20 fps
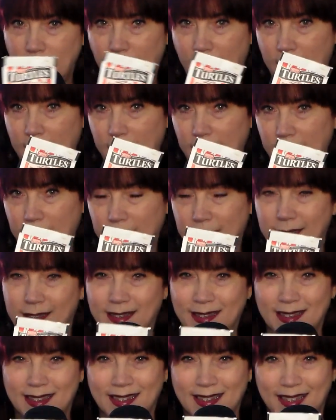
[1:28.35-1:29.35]
yeah.
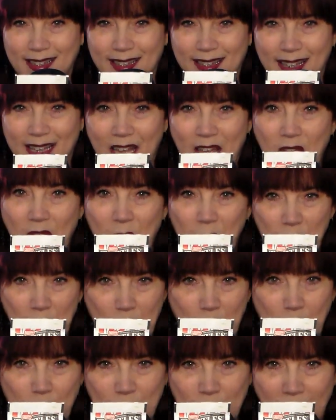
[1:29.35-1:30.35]

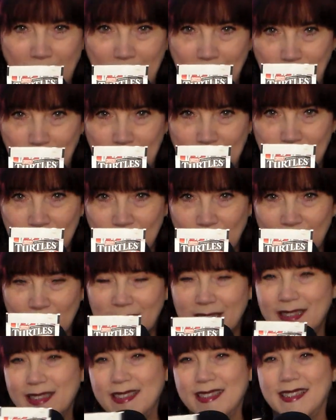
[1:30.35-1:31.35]
Remember that
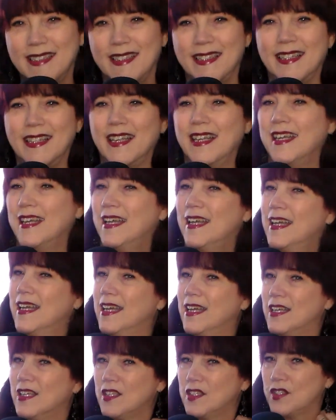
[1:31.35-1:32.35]
commercial?
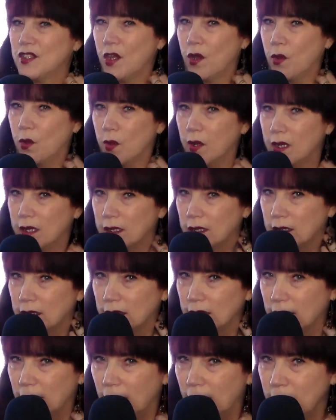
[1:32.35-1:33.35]
So
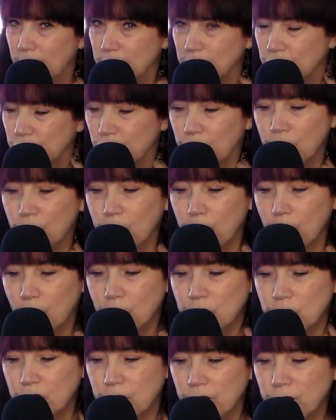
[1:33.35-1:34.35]
I'm sure
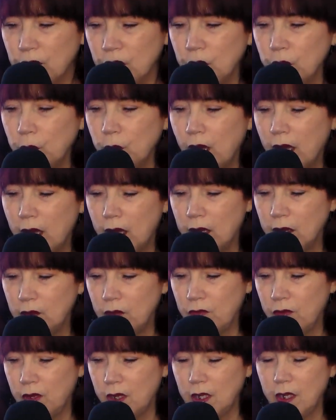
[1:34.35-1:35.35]
most of you
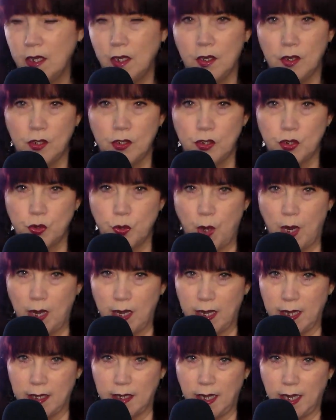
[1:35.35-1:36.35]
have
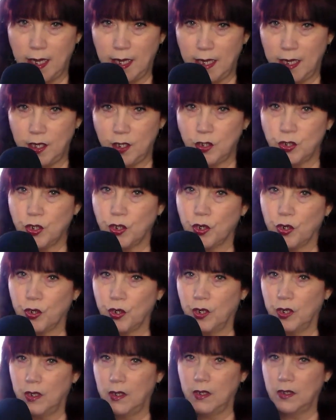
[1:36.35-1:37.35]
tried a
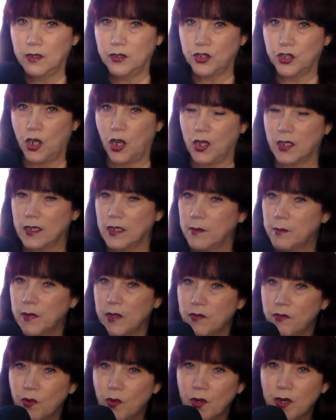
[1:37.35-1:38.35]
turtle chocolate
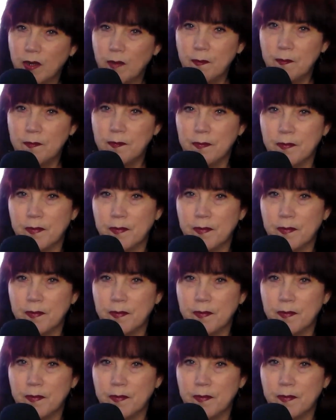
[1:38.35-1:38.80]
before.